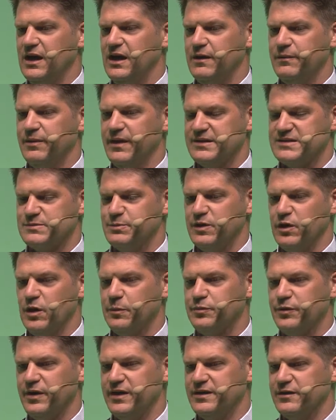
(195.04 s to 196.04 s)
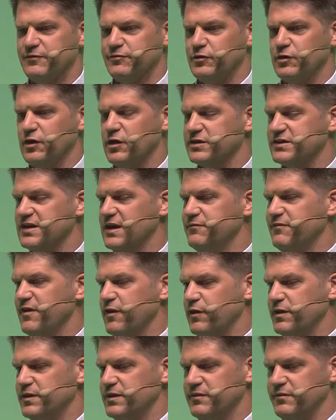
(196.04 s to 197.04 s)
that's been operating for a long time
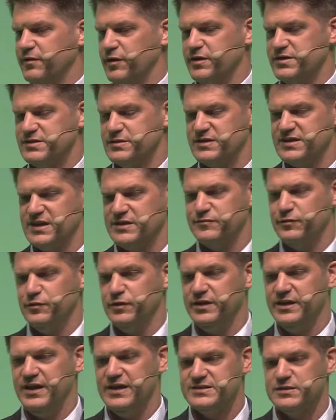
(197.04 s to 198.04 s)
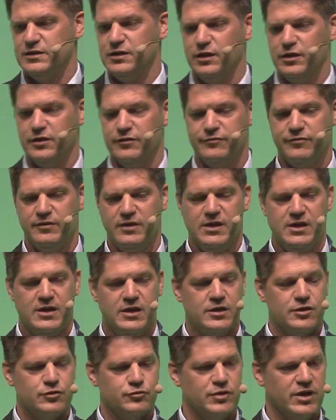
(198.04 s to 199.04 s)
very, very successfully and has a lot of
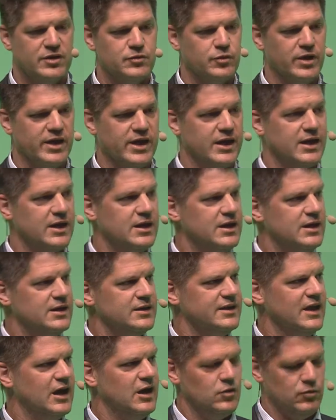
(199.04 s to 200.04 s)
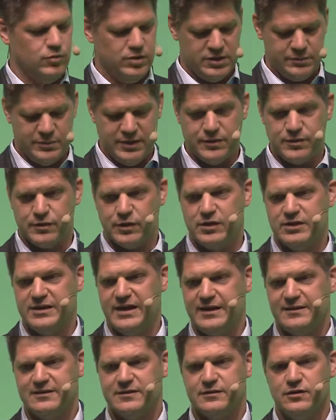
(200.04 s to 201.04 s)
runway. Now, what about the
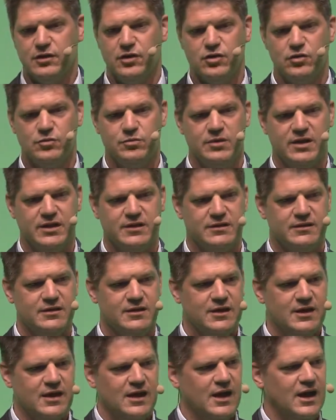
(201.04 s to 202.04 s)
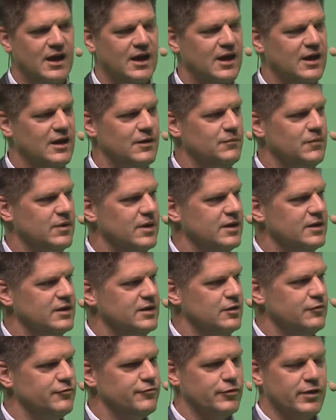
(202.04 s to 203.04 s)
connected home? And you
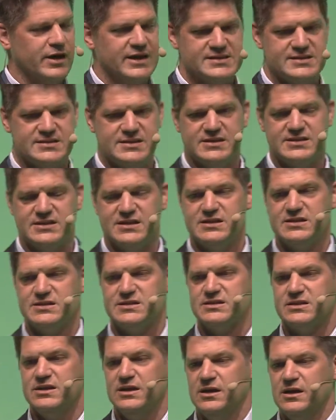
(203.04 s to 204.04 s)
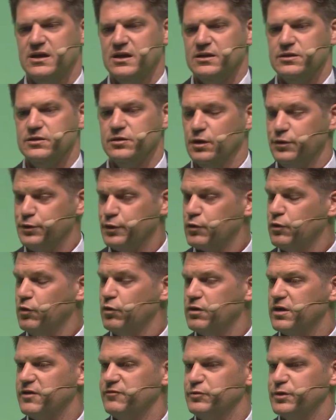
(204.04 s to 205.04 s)
know, for us, this is not the
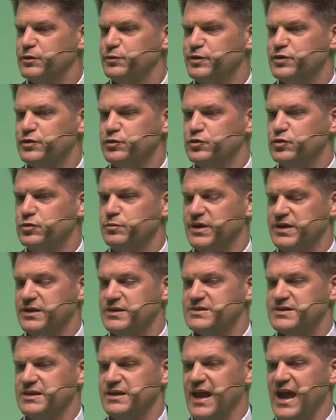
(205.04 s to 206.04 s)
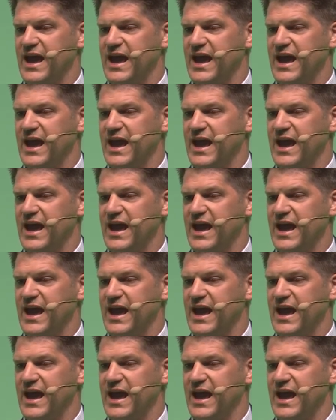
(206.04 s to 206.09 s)
core of what we do, but it's an